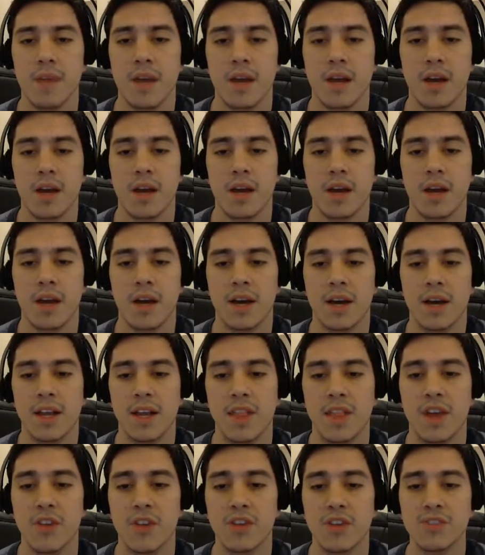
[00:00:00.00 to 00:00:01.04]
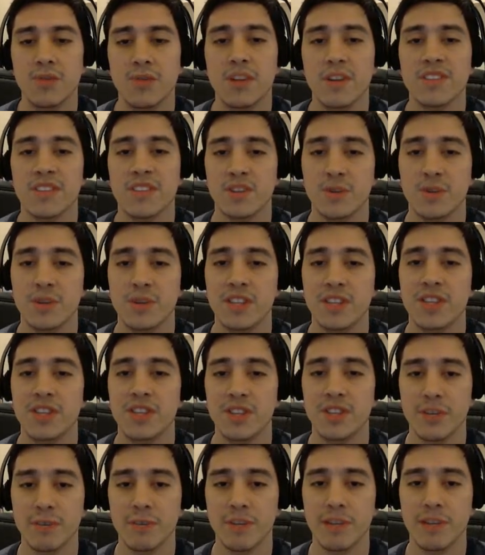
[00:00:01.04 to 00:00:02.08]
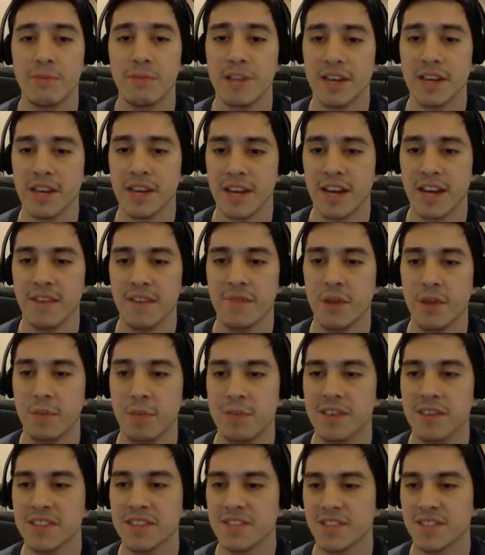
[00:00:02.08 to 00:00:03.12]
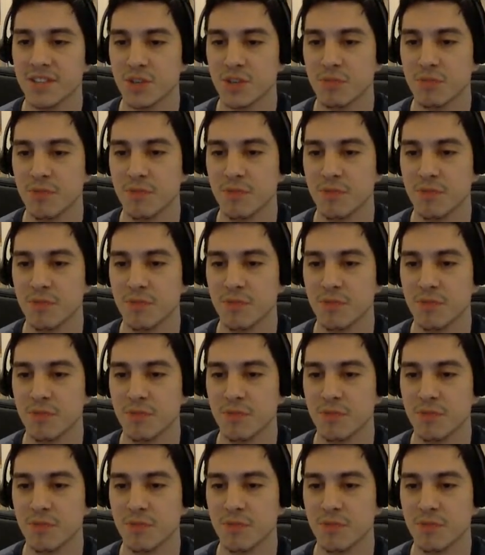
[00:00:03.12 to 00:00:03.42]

Uh, now, this one is actually legitimately blind. I have not played this section